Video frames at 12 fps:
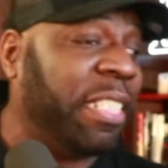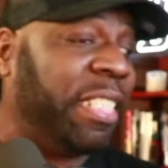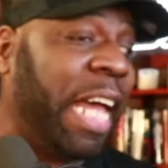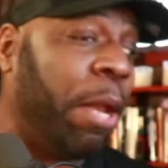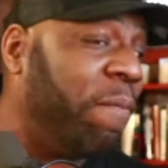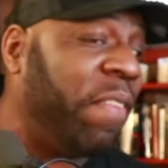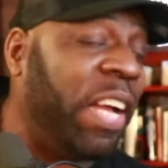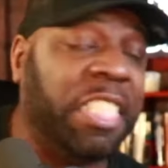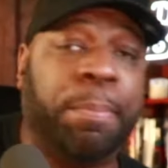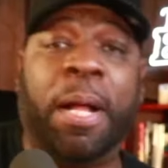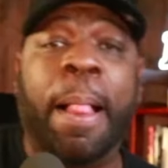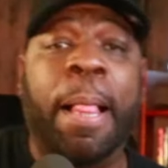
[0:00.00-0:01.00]
If it's not on
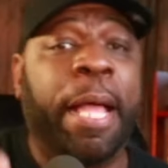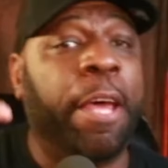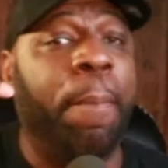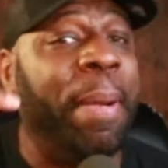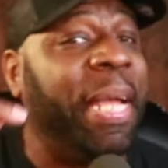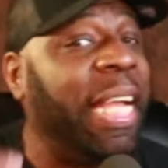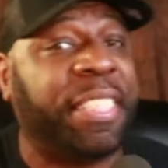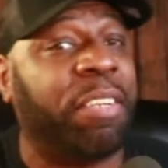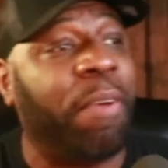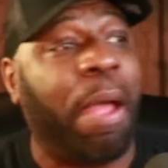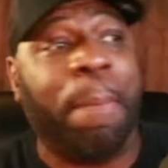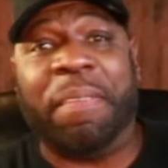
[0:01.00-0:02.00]
Facebook, it'll be
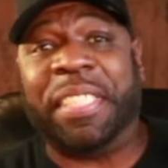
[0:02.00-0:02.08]
Instagram.